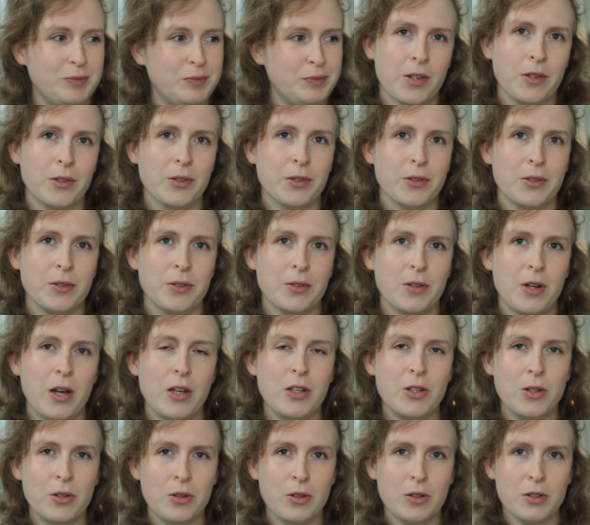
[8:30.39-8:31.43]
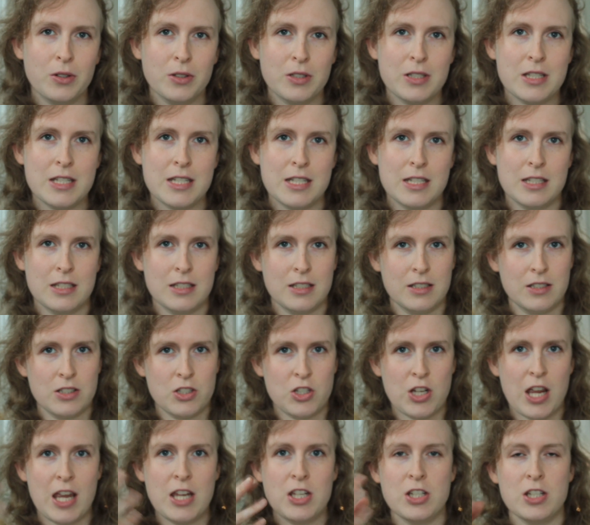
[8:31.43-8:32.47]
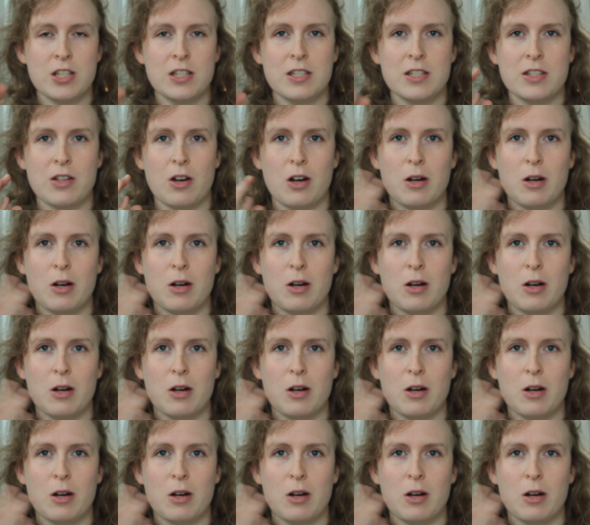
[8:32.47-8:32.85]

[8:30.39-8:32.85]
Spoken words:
So a yawn changes